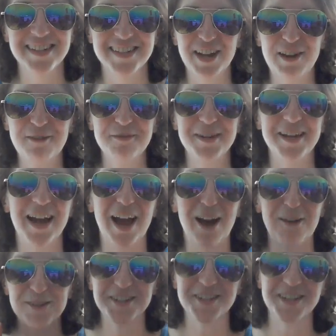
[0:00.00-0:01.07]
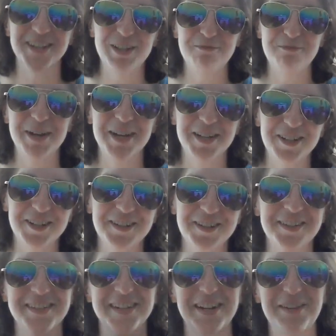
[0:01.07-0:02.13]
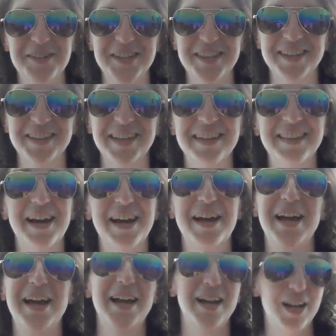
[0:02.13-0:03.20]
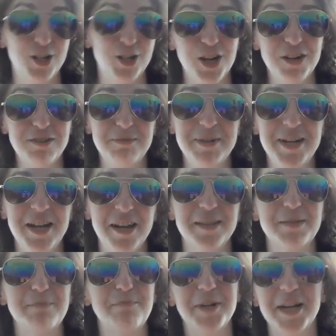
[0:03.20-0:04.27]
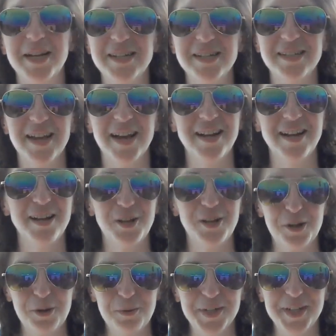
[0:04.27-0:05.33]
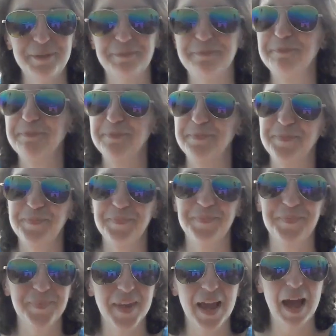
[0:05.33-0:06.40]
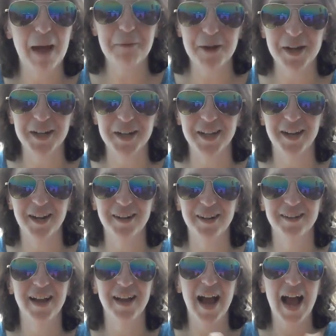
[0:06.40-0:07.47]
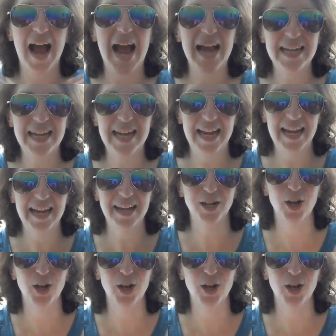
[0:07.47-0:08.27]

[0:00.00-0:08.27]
tell me how much they love my curls and everything like that. It drives me nuts. But I decided, you know what? I'm not going to care. I can't